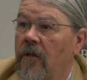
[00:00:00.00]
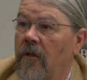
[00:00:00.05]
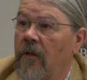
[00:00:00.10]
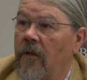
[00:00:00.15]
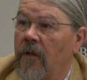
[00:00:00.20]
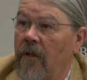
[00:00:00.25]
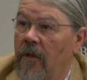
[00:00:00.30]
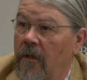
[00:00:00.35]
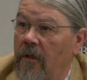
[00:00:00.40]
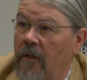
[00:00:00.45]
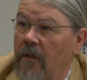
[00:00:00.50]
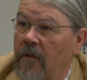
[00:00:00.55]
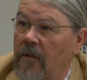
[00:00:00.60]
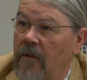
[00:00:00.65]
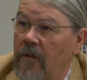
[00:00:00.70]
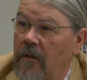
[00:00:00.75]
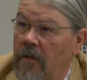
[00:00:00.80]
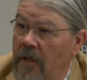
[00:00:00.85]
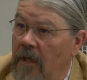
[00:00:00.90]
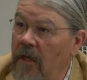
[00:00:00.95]
the
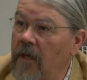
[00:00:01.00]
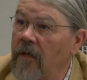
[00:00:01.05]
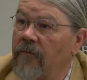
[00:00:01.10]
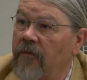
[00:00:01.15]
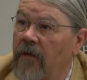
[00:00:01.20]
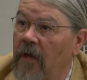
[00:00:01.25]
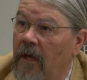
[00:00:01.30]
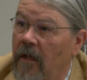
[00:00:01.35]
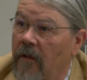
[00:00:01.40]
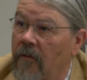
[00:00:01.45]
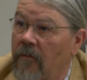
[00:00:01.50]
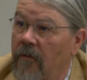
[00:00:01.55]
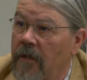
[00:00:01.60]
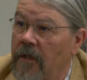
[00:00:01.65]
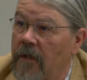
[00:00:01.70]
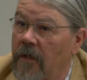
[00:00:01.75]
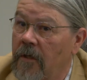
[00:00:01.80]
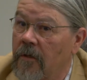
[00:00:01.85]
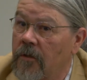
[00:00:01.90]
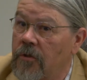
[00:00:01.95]
Native Gallery
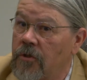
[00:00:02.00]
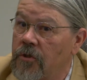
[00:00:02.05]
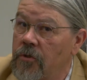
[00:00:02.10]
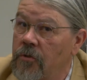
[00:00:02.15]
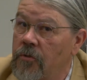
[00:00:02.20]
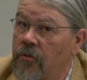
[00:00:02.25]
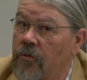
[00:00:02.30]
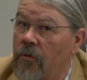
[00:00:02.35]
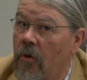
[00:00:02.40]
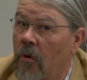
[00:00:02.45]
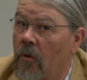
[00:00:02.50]
here too,